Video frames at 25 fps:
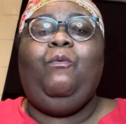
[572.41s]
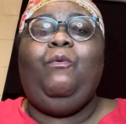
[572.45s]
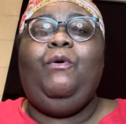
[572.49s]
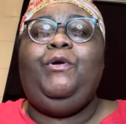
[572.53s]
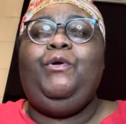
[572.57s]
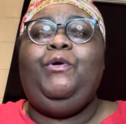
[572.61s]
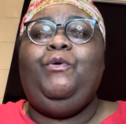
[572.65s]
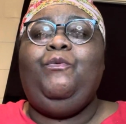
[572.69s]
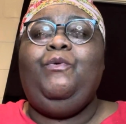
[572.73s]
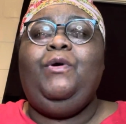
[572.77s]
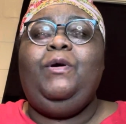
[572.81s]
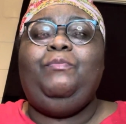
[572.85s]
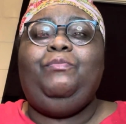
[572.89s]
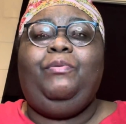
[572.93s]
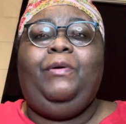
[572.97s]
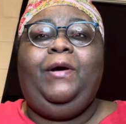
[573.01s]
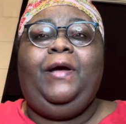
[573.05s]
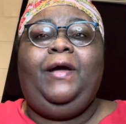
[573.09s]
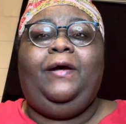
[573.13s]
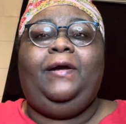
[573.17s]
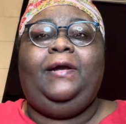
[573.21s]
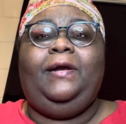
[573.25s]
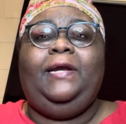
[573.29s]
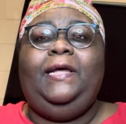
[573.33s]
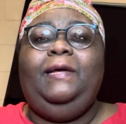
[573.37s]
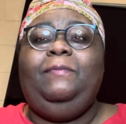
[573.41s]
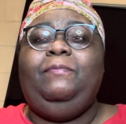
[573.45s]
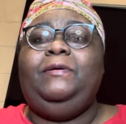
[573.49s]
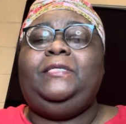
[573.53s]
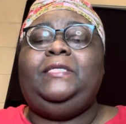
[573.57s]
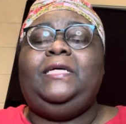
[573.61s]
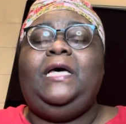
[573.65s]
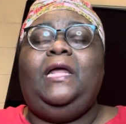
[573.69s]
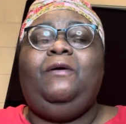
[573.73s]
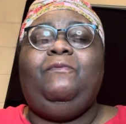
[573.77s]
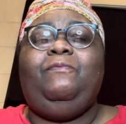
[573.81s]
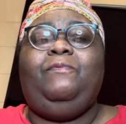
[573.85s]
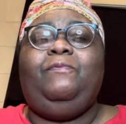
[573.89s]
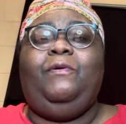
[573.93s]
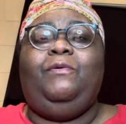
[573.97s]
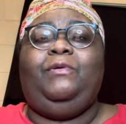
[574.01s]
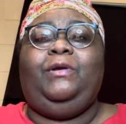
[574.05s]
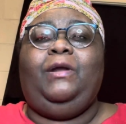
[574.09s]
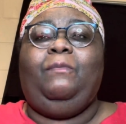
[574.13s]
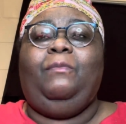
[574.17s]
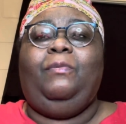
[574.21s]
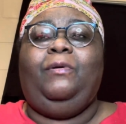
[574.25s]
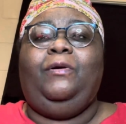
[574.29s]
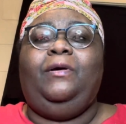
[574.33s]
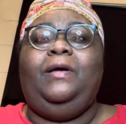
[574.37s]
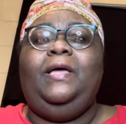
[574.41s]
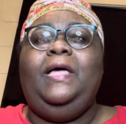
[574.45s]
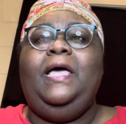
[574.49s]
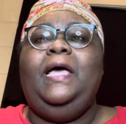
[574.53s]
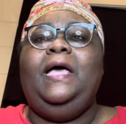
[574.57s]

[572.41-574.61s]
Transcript: one-on-one prayer, leave your telephone number,